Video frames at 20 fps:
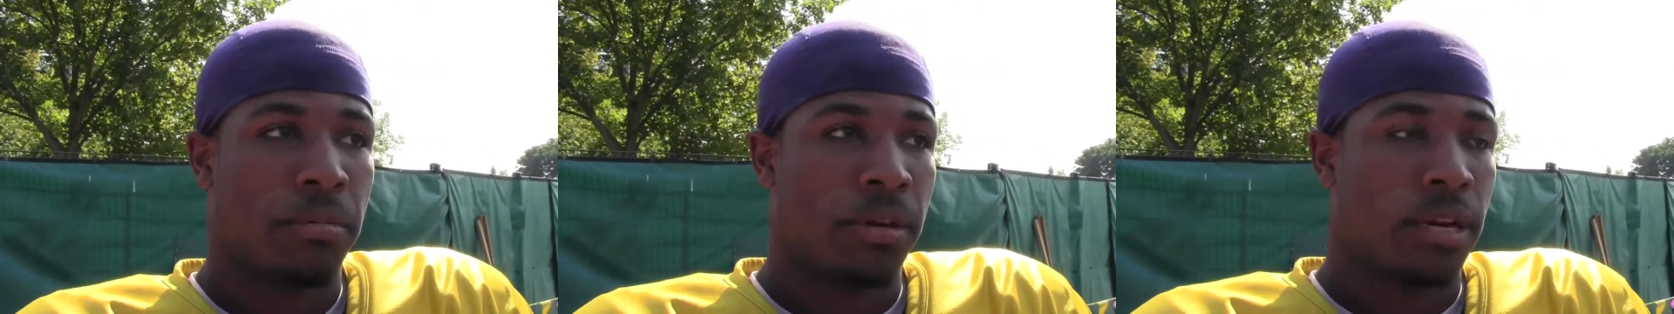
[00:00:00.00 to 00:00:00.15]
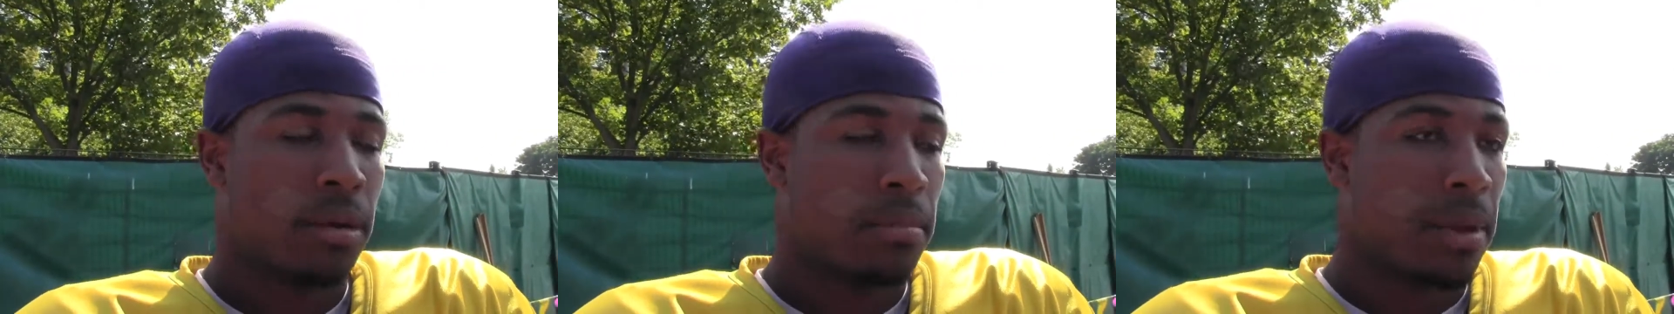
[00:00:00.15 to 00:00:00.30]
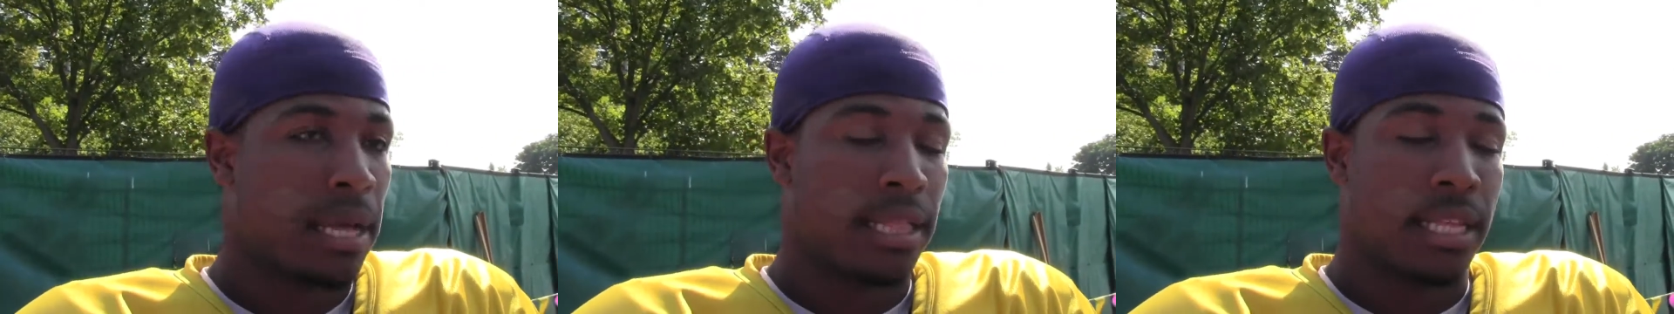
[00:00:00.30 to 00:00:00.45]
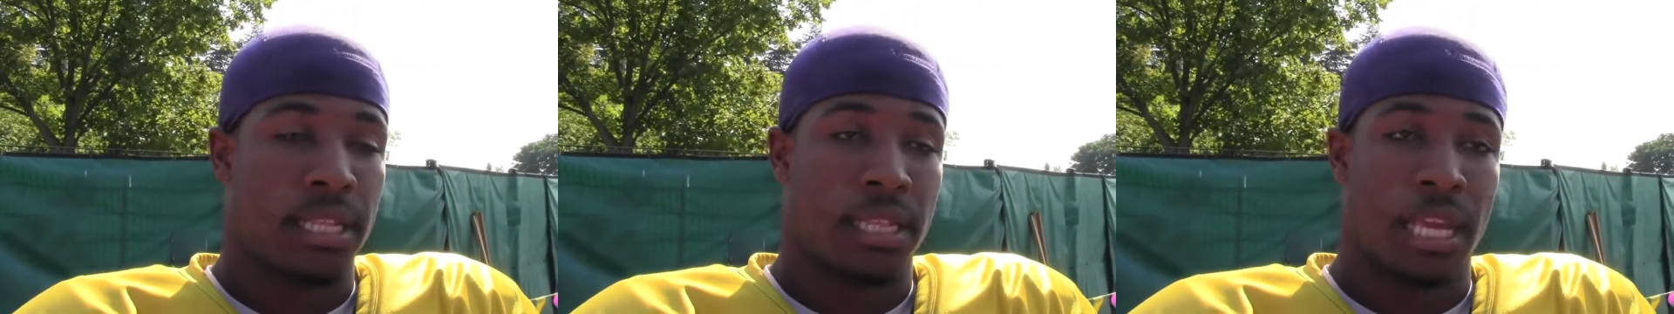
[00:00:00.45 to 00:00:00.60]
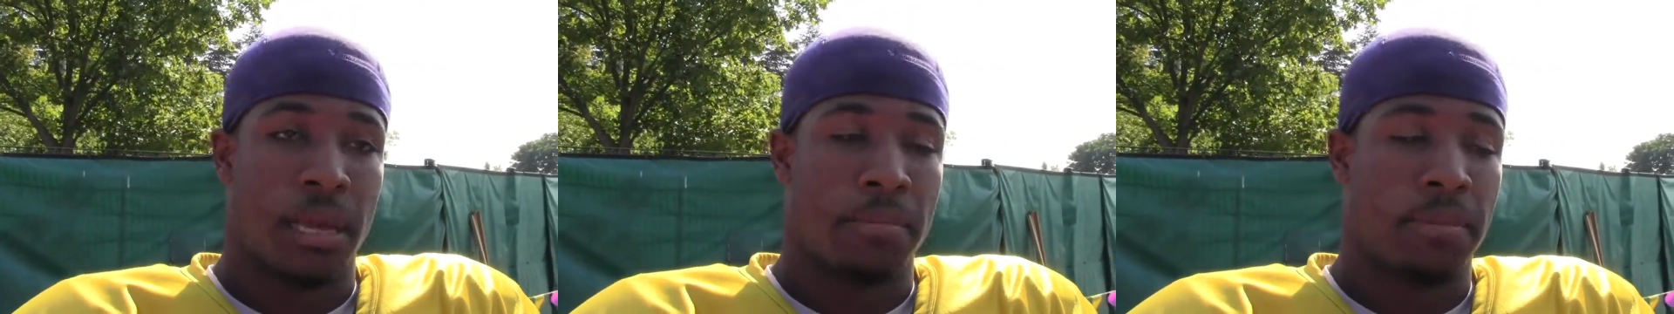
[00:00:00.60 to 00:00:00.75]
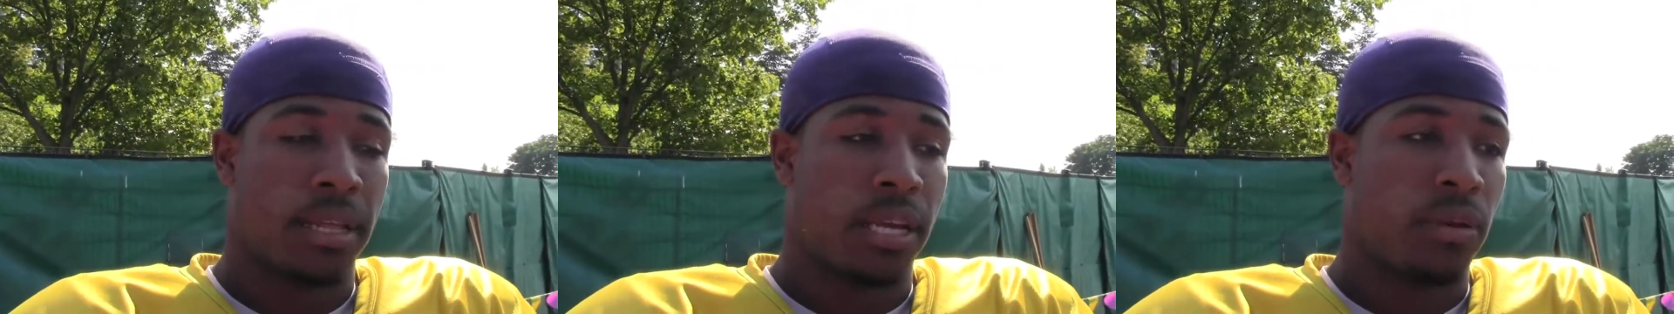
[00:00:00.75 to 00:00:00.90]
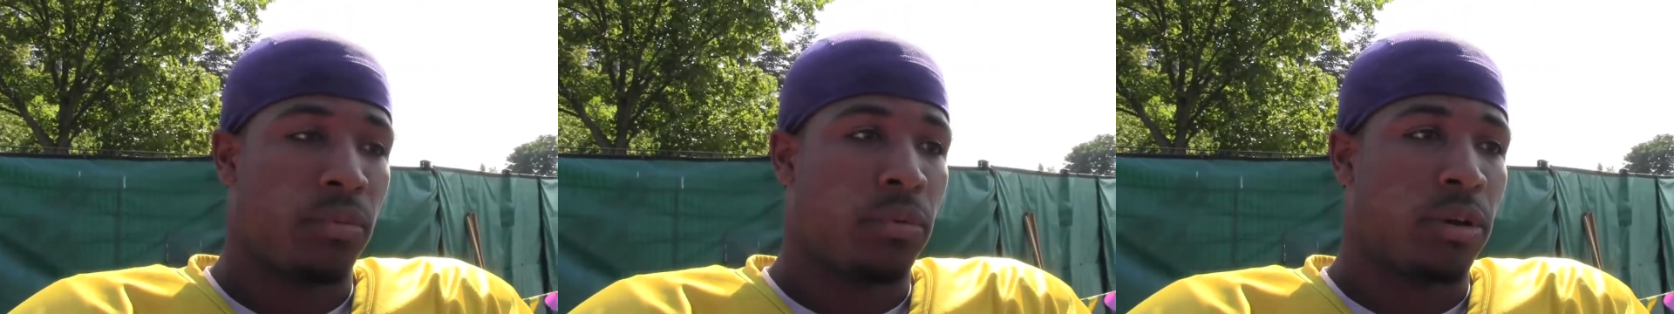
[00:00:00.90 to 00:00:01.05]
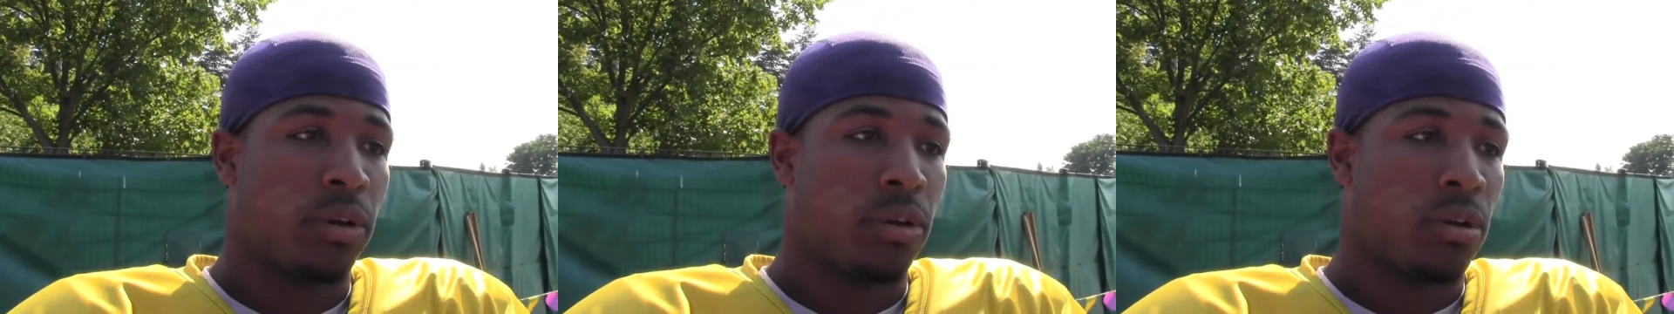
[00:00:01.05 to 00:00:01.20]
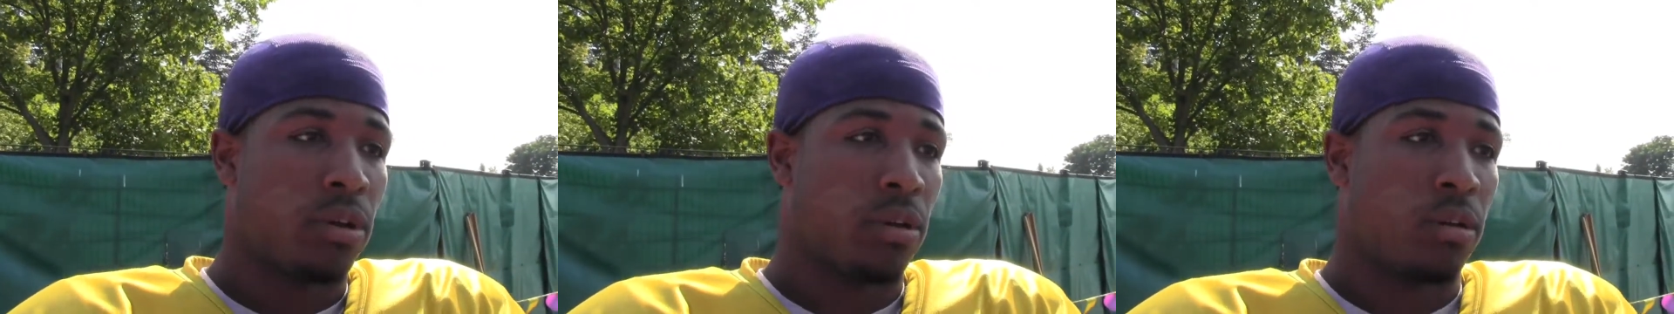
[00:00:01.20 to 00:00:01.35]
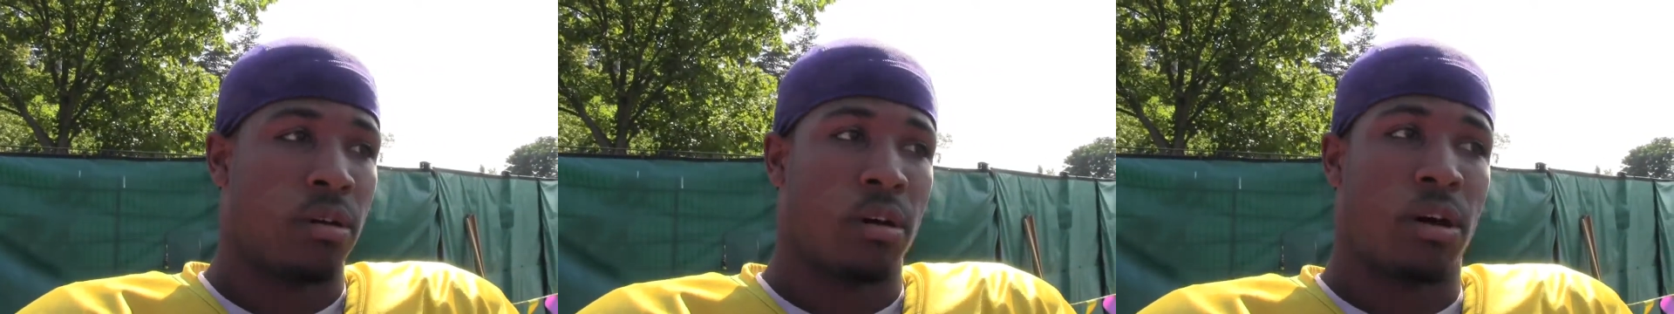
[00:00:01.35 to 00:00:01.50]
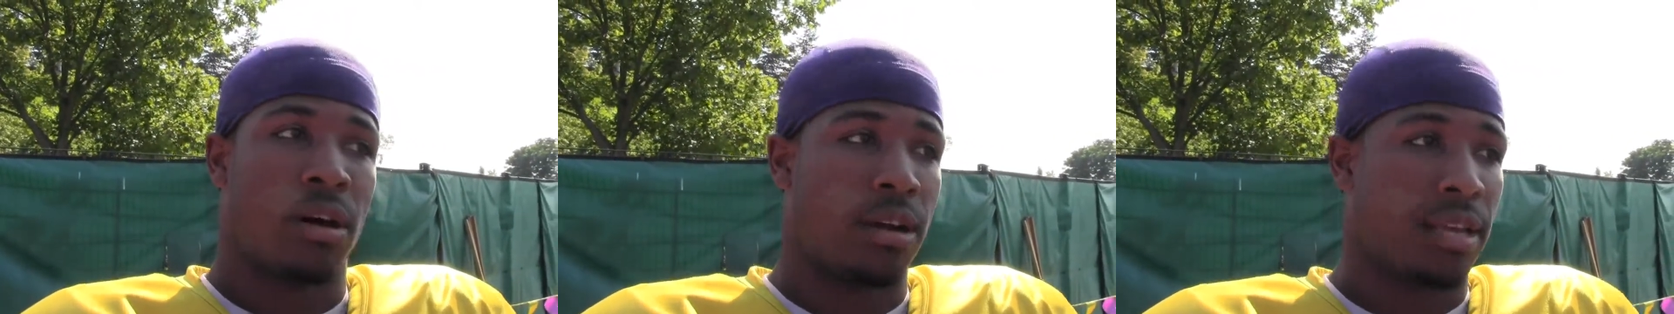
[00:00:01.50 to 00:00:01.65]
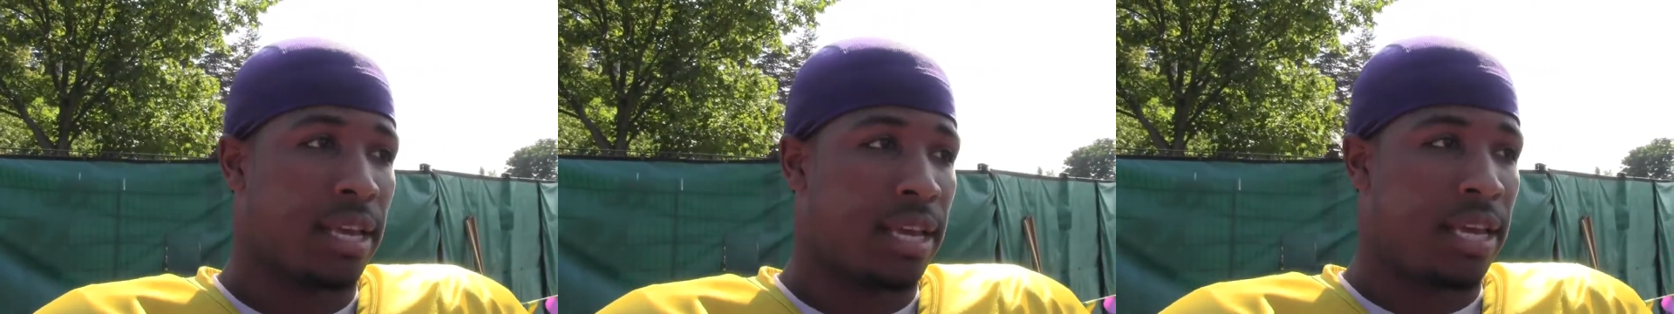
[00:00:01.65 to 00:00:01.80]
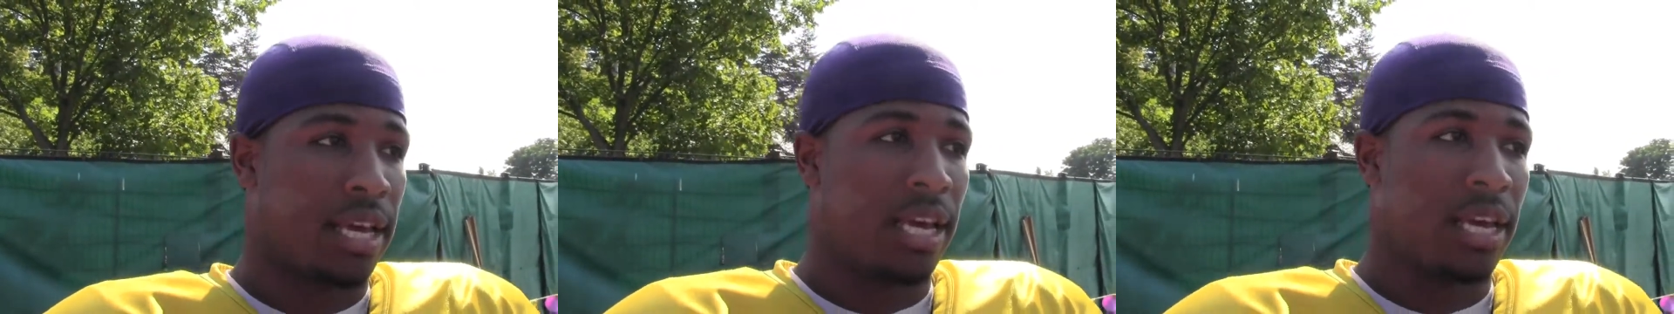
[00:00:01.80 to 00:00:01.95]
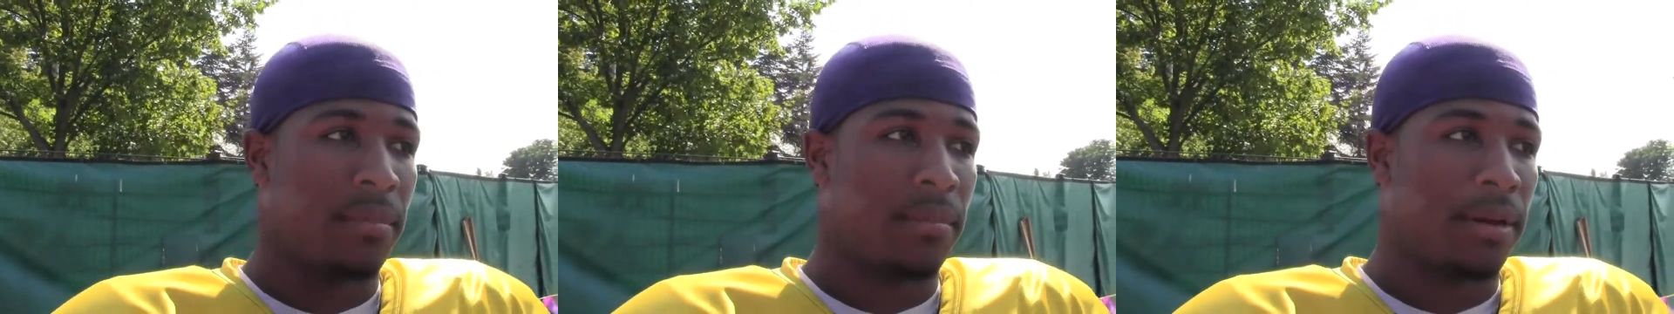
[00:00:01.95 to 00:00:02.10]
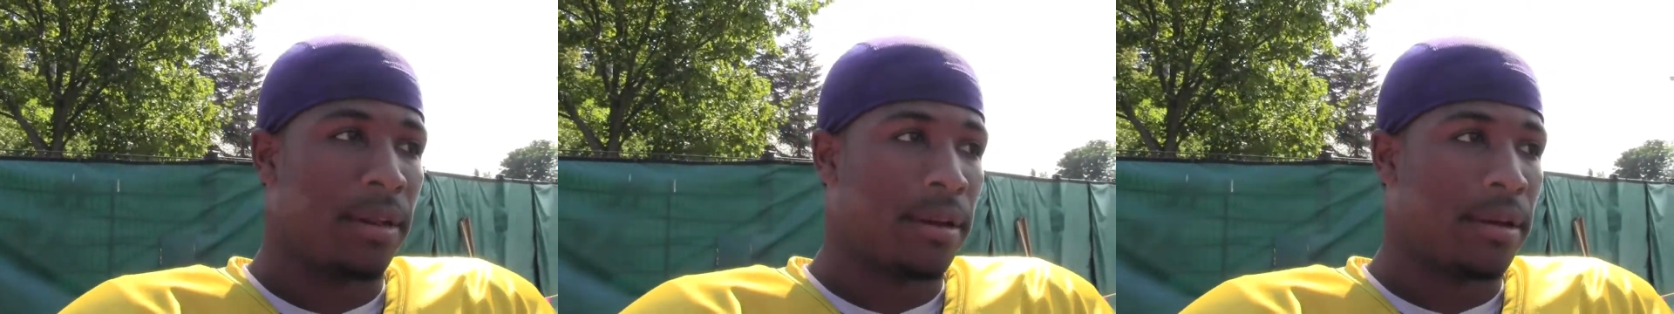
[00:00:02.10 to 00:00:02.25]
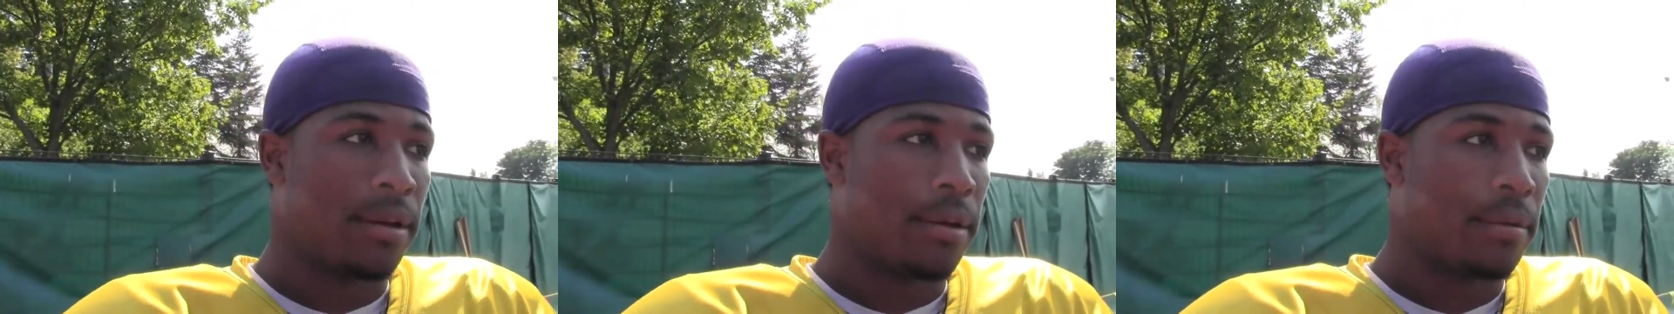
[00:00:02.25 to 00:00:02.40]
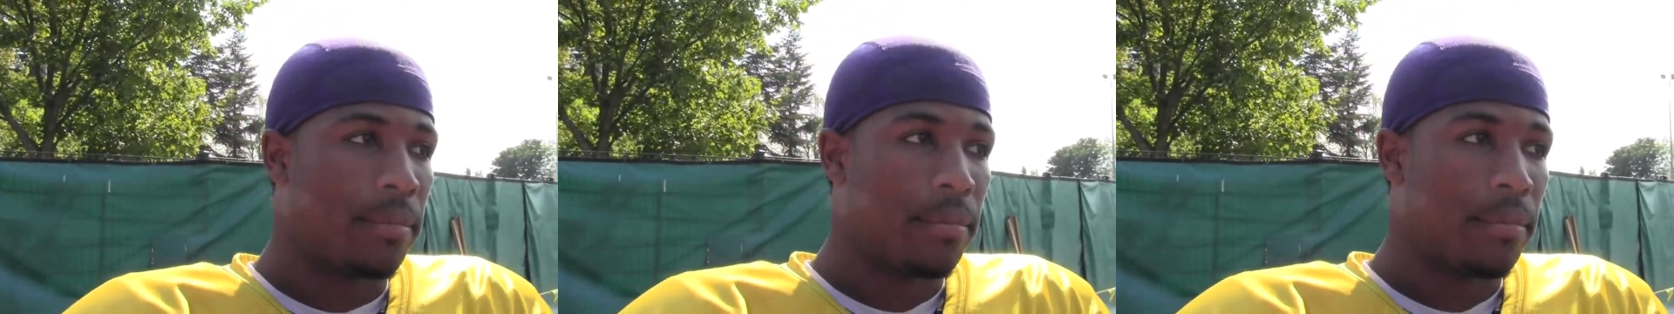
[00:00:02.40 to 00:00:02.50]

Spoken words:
But I think they played well all game, and